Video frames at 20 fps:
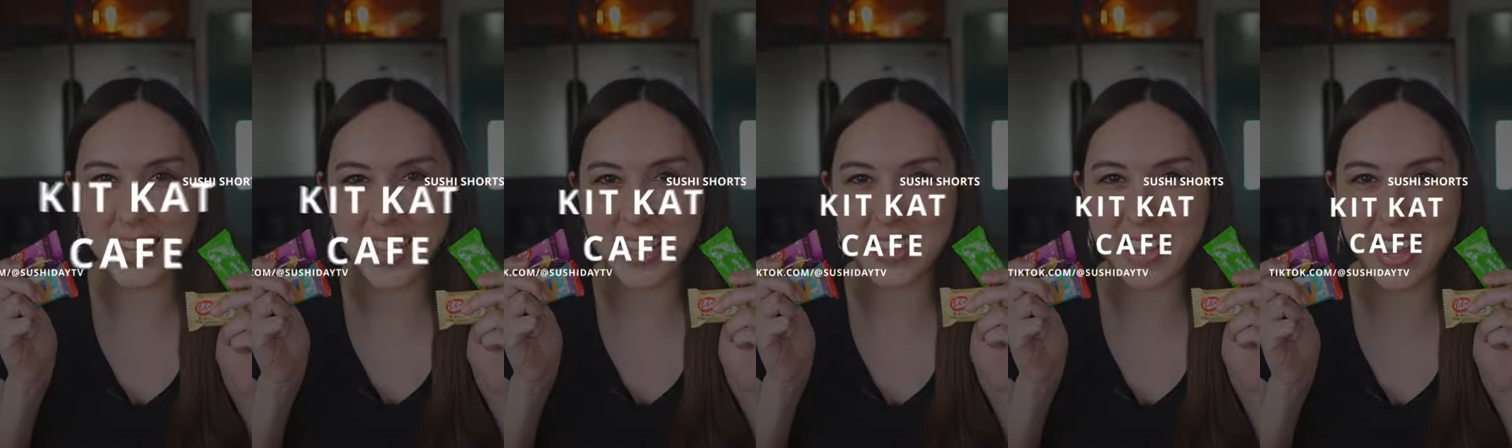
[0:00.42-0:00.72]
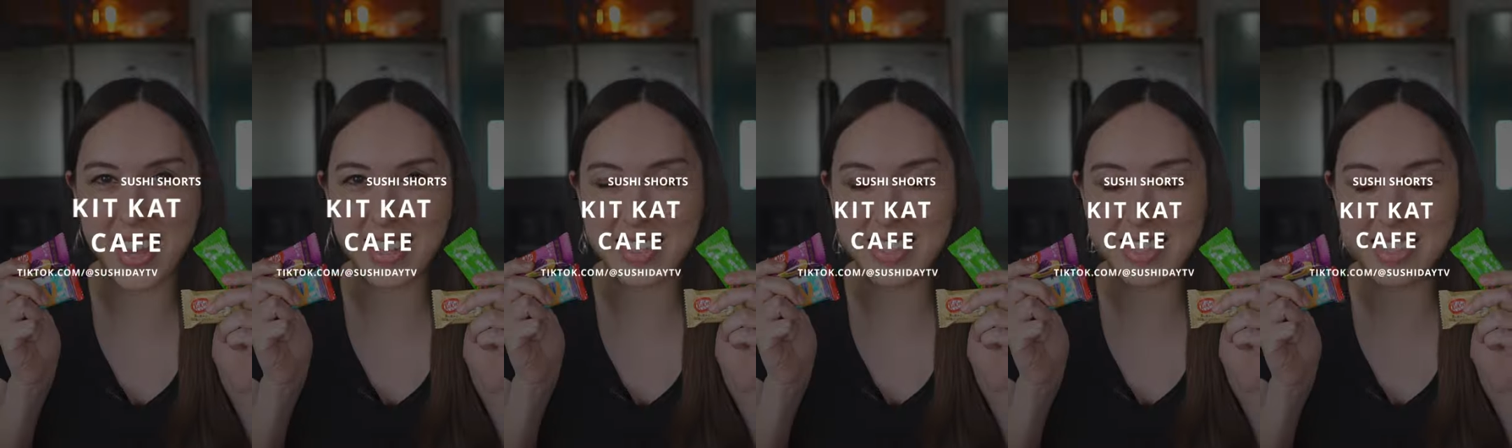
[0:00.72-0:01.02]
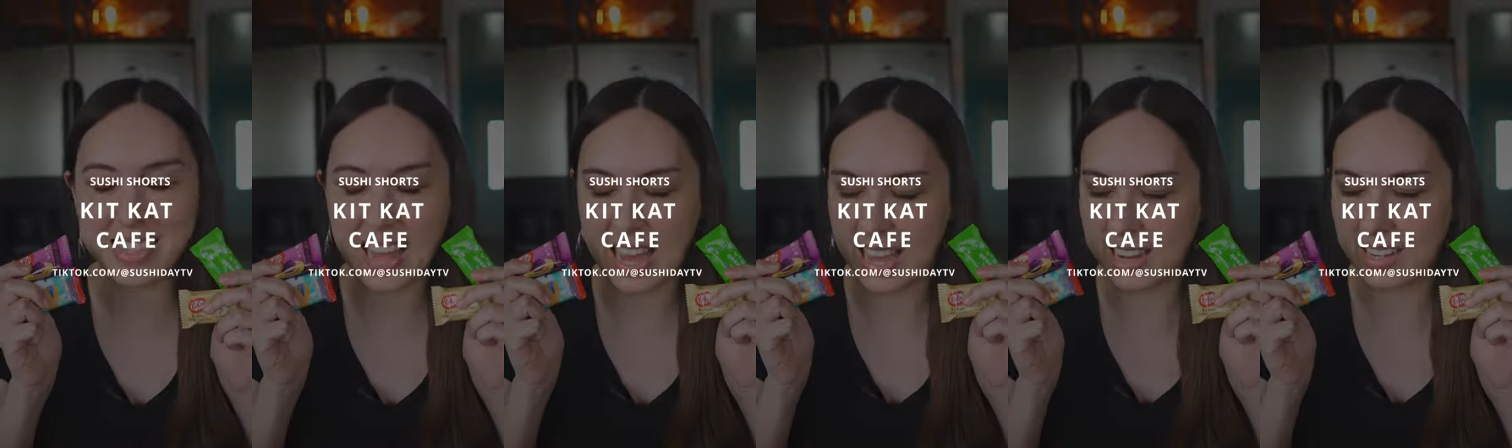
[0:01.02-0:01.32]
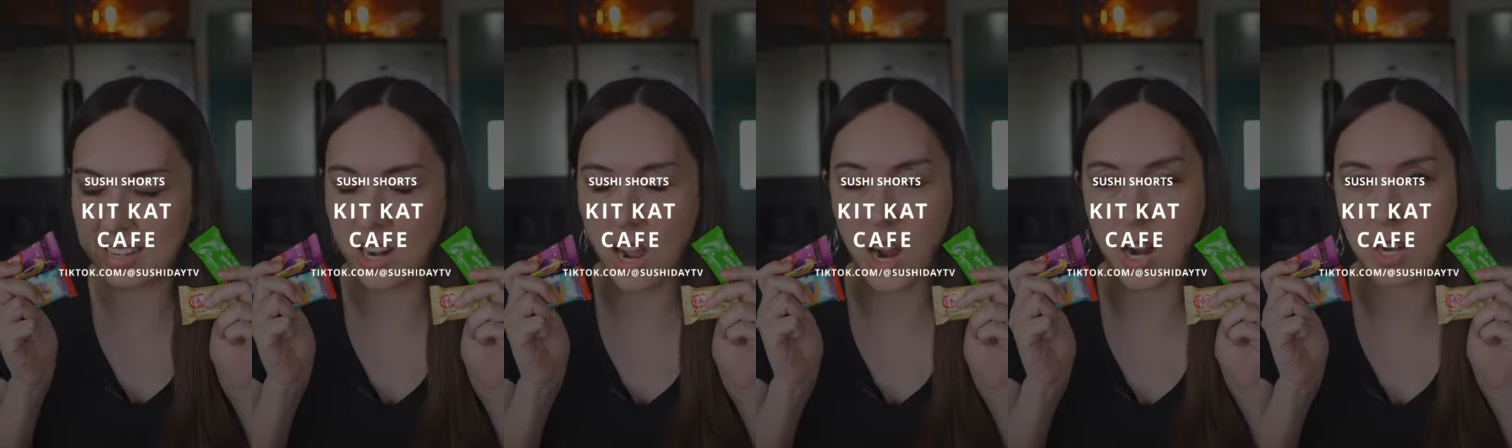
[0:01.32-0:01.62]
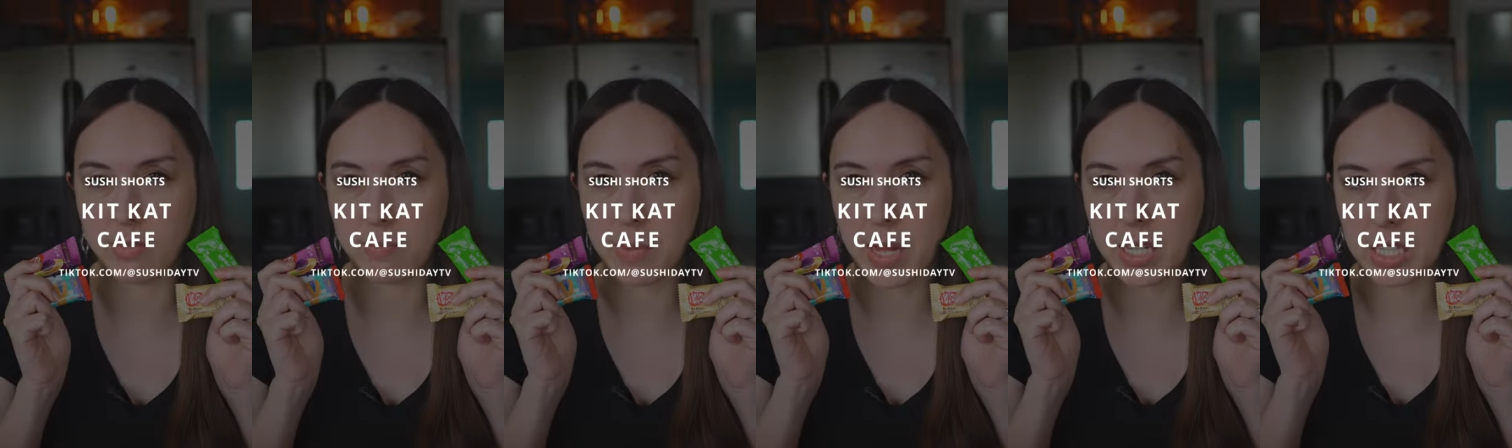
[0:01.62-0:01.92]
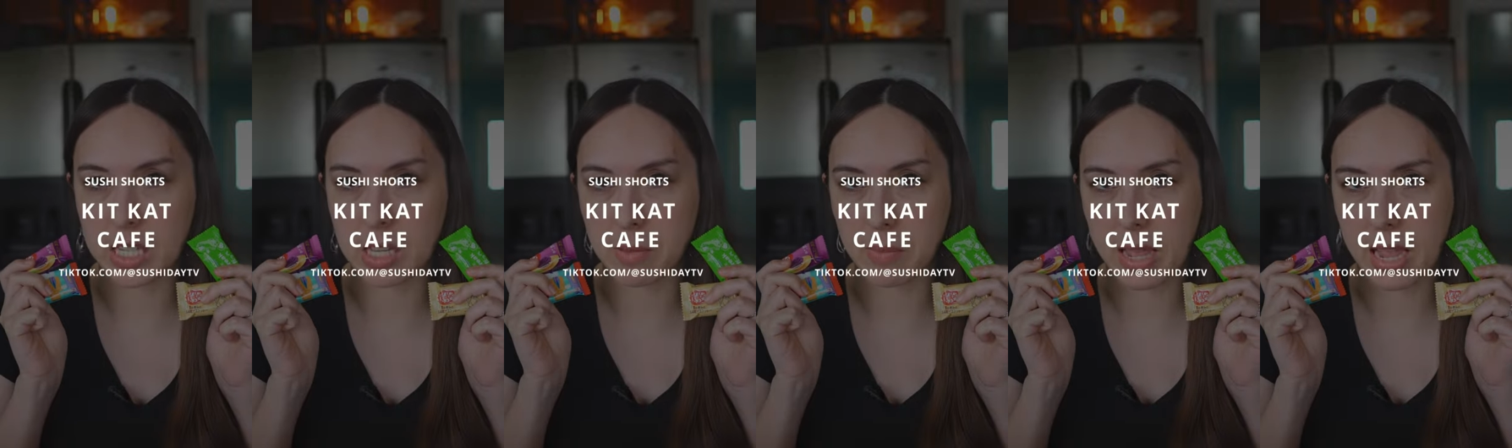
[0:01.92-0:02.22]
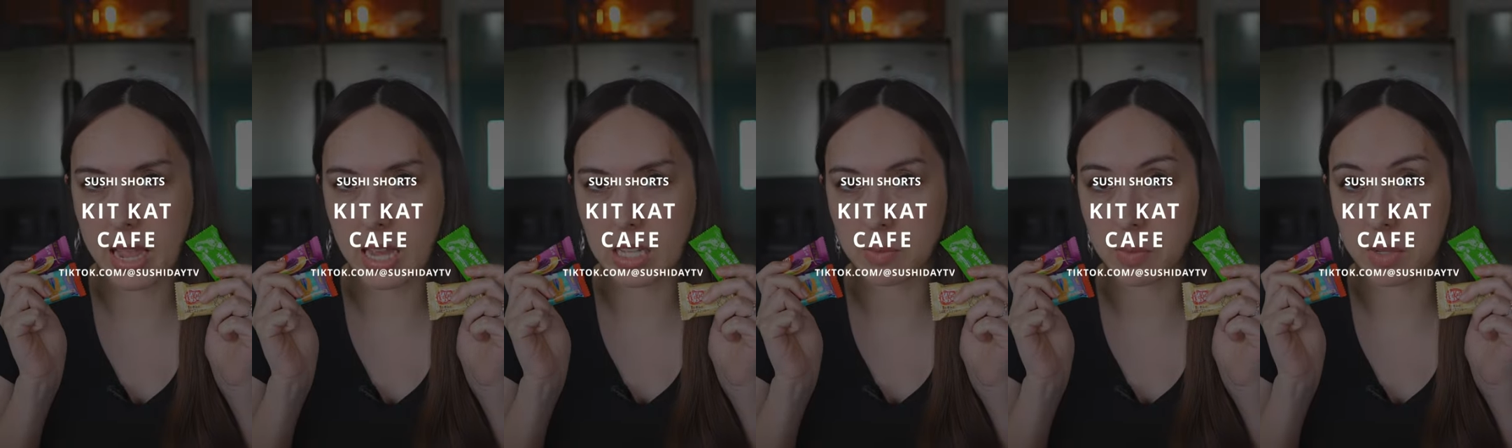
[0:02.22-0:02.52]
KitKats that are melting in my
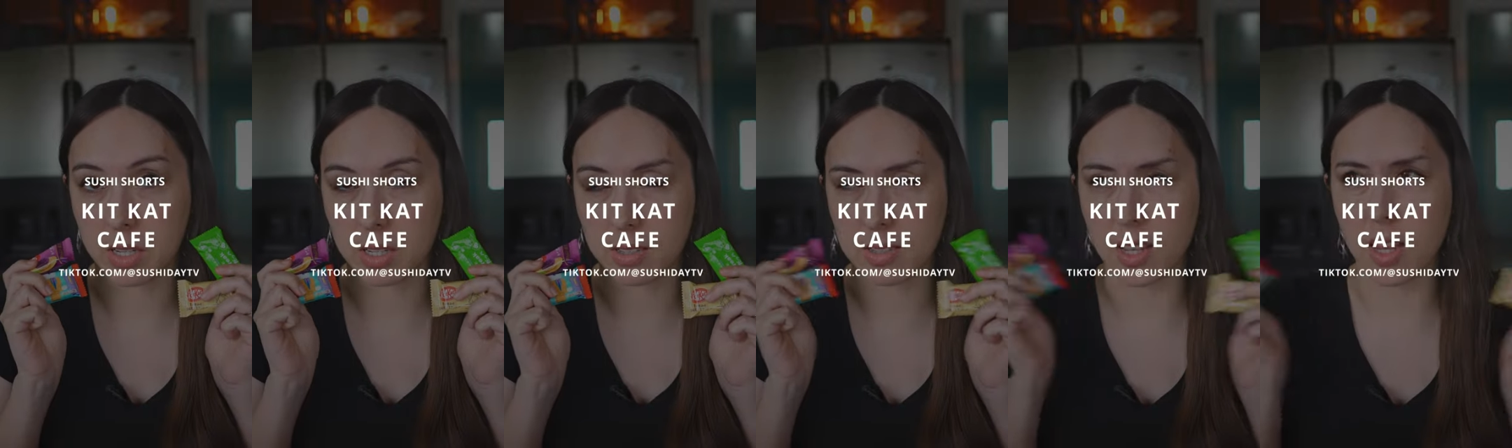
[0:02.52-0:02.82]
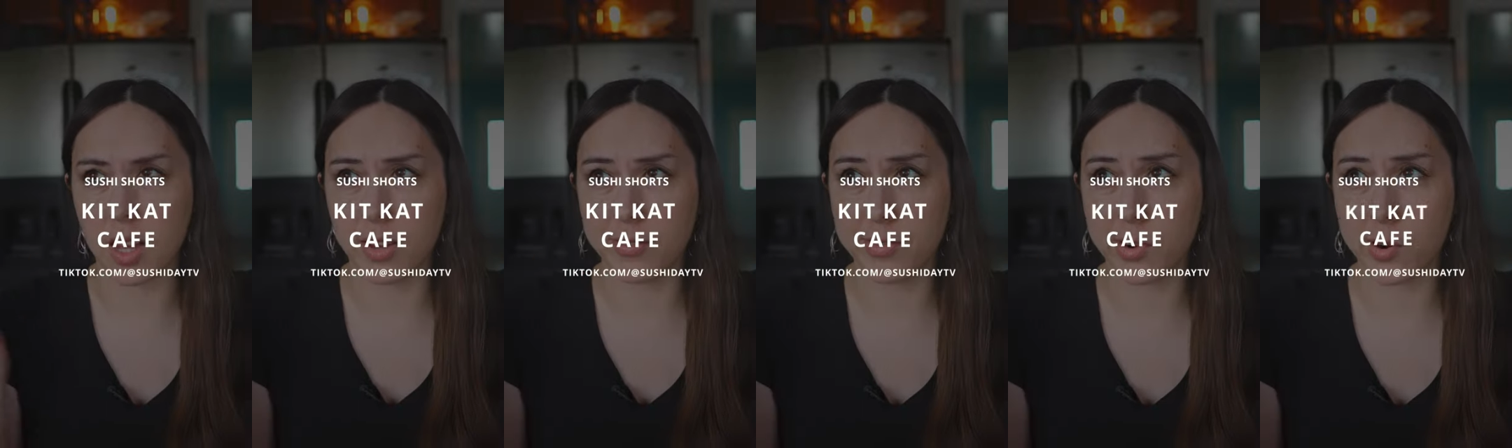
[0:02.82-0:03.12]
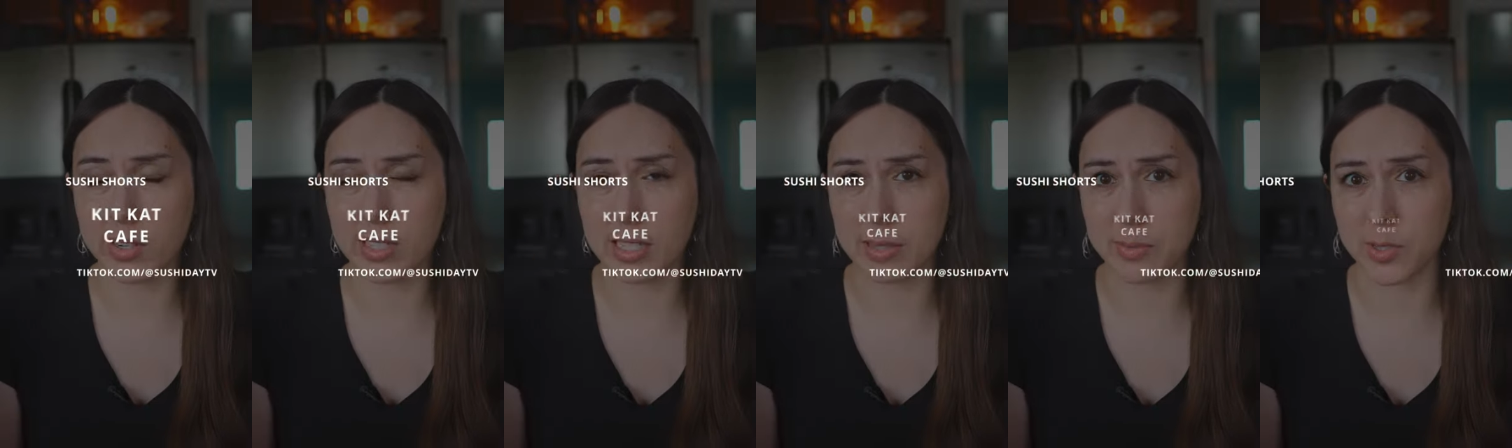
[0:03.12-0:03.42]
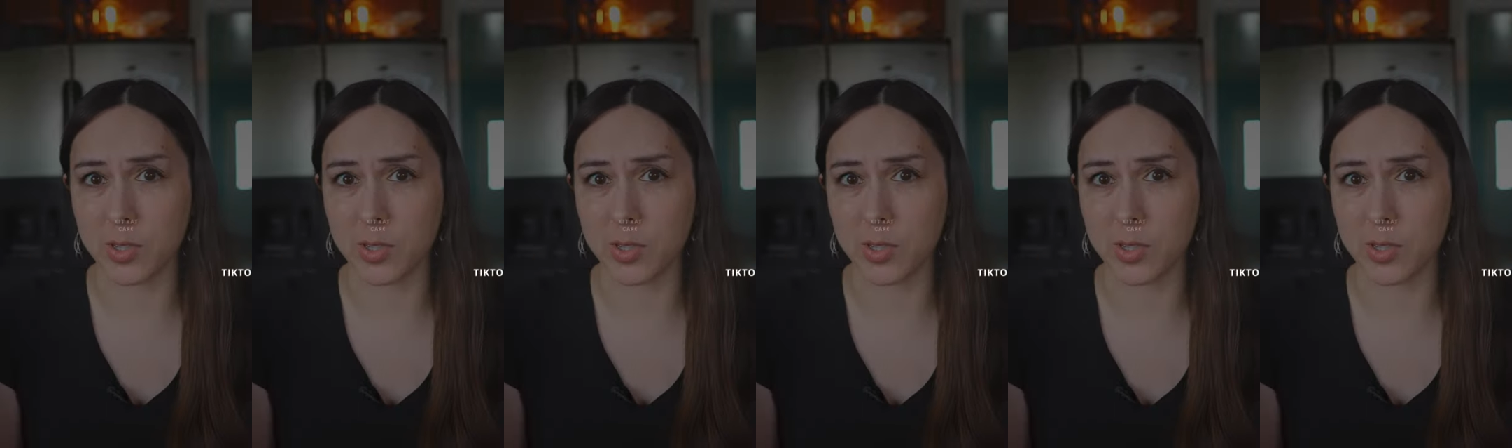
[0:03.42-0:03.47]
hands because, of course, I'm